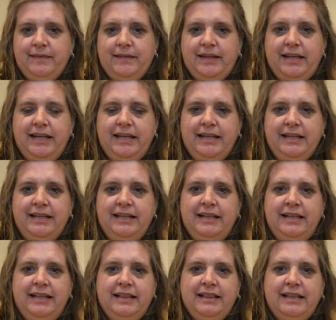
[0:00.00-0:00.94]
Okay,
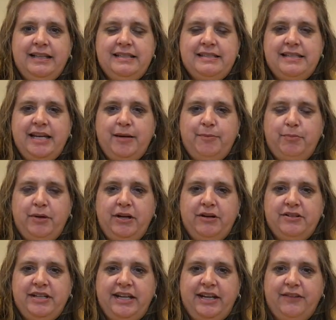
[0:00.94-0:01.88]
let's say a prayer
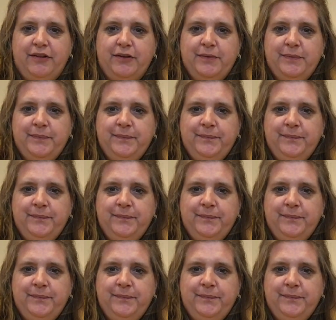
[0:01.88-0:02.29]
together.